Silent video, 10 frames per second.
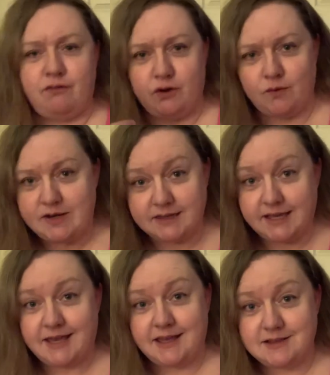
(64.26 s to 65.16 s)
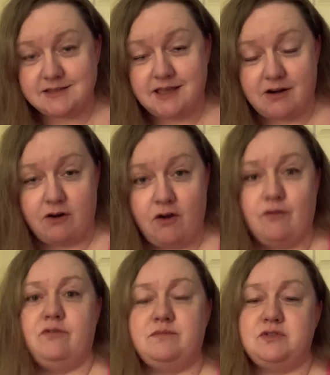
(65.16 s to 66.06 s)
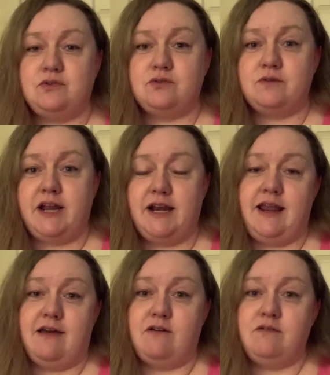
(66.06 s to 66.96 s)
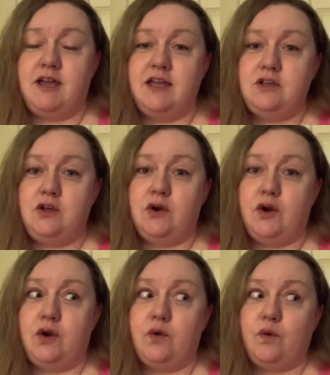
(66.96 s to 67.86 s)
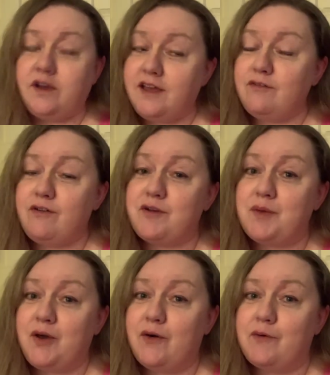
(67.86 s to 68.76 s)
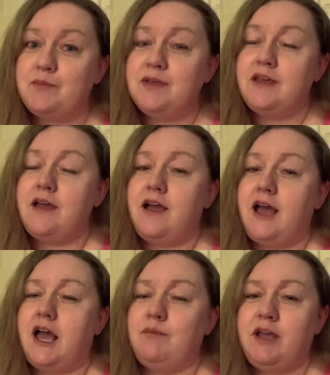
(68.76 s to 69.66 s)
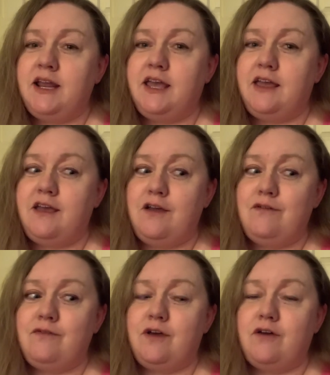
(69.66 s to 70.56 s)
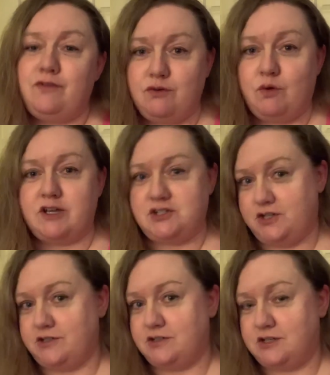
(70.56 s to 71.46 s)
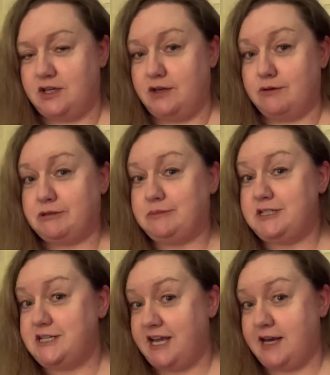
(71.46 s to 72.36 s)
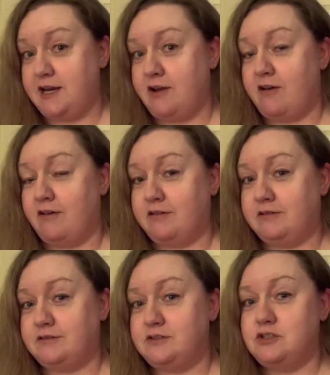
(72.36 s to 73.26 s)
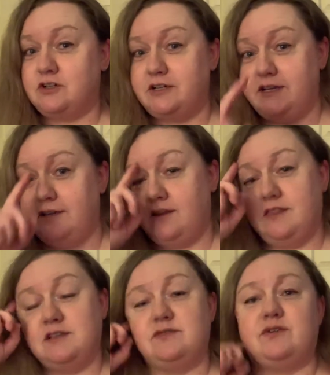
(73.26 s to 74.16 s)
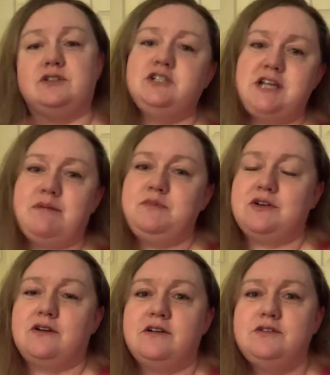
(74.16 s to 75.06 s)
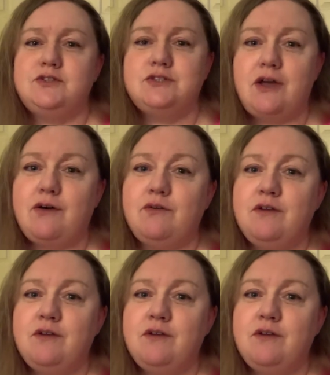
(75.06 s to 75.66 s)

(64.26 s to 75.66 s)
you're one of the kids that are home from school right now and you're working from home, I'm going to give a few questions to you, 10 in all, during this first chapter. So